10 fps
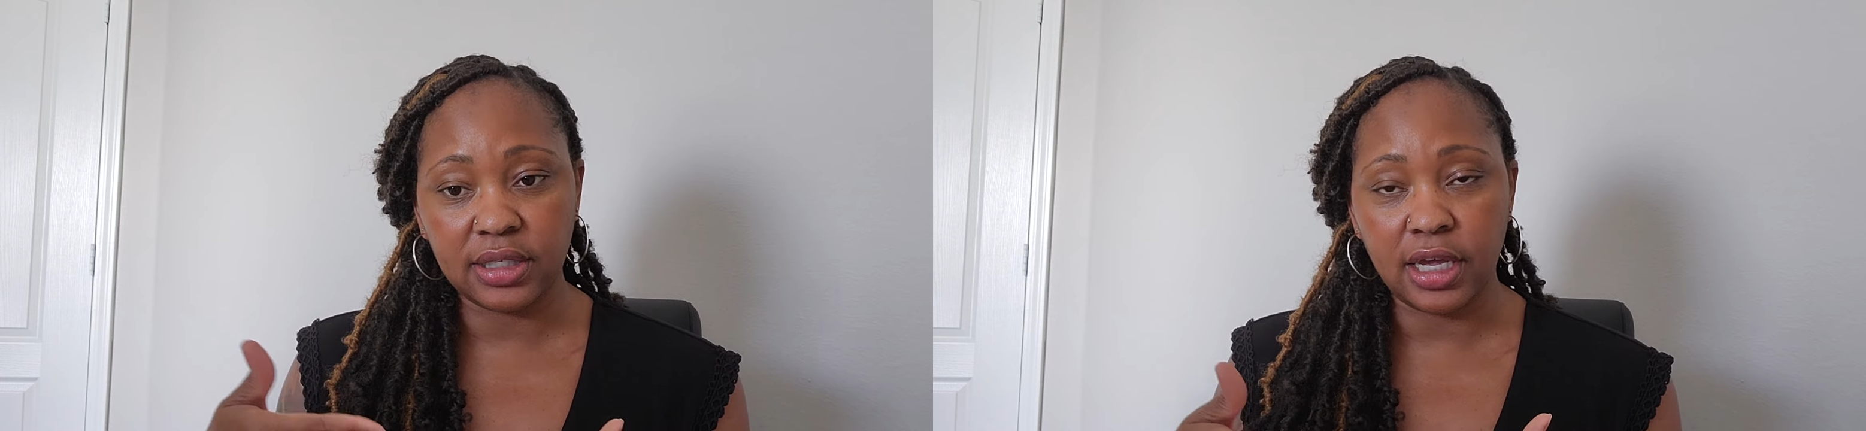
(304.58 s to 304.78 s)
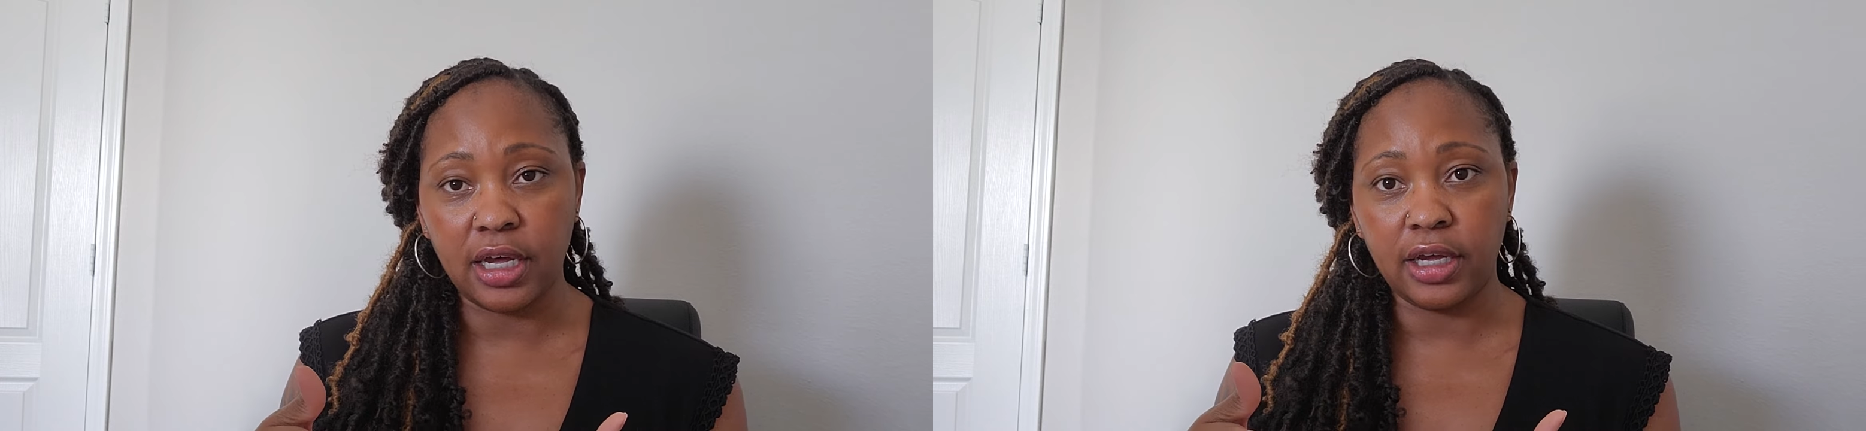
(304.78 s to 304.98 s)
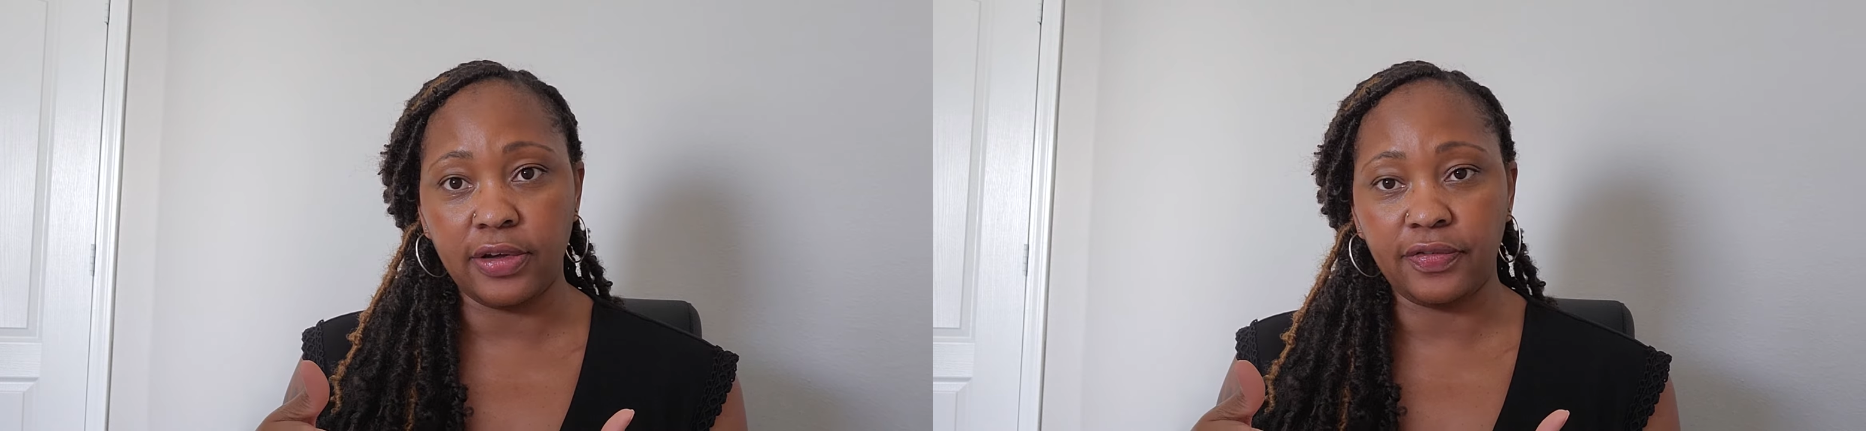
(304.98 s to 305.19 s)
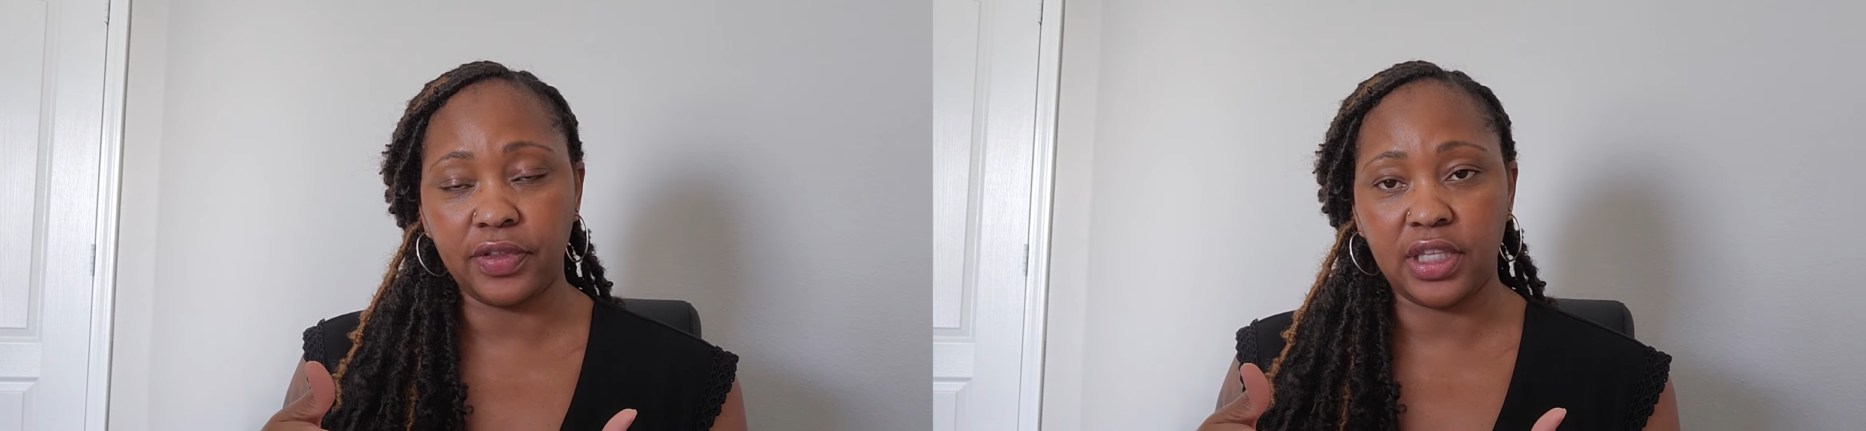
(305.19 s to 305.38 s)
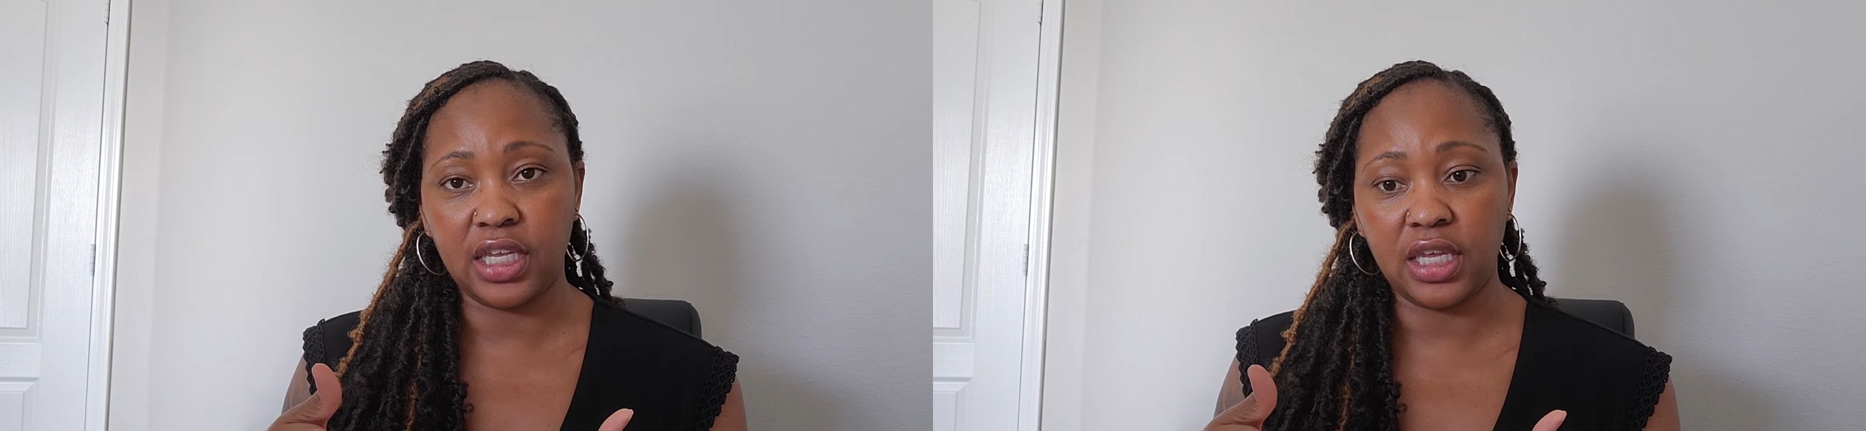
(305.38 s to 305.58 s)
of
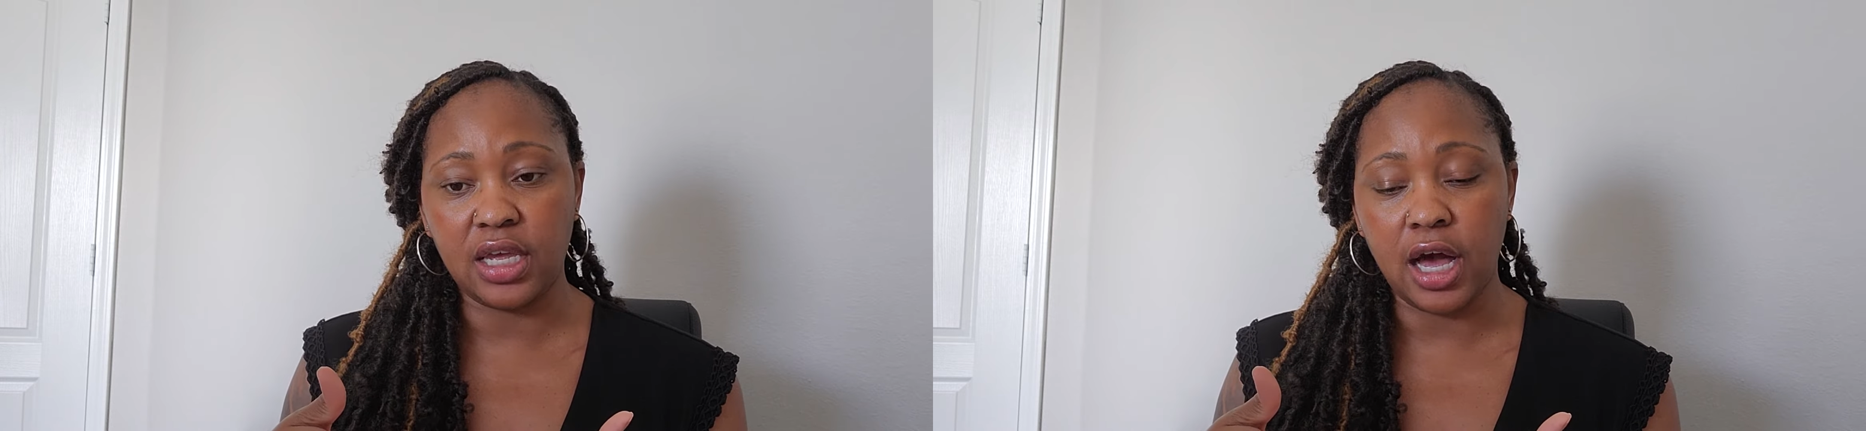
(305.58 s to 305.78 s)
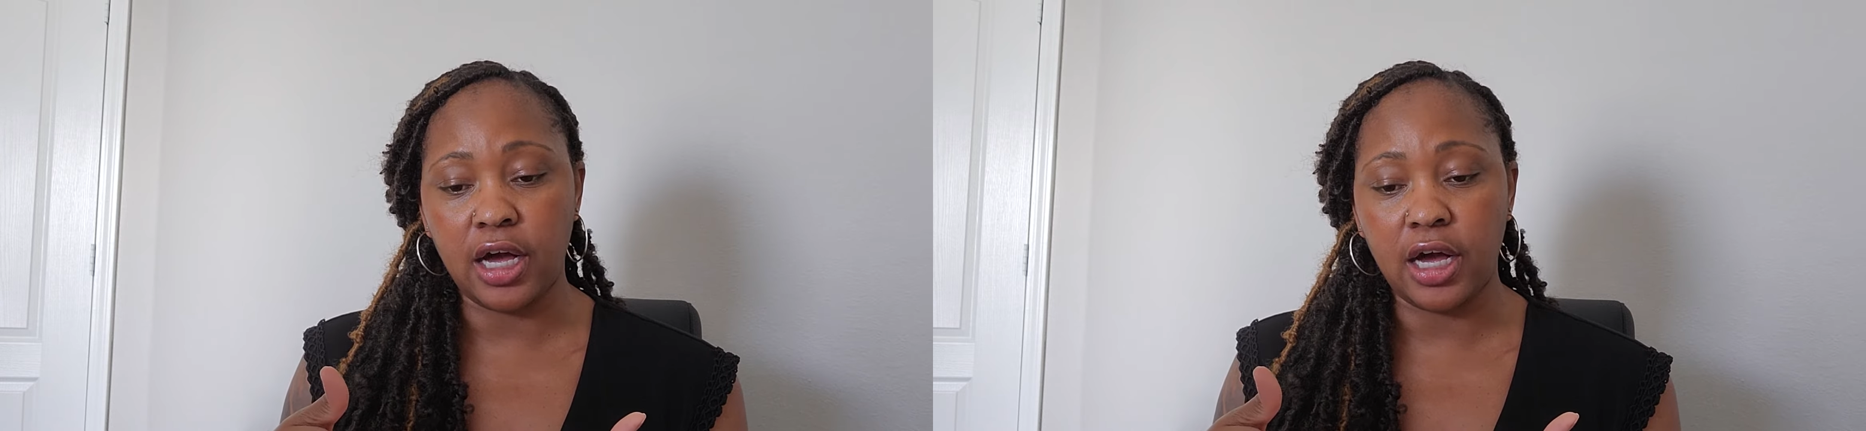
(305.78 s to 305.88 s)
the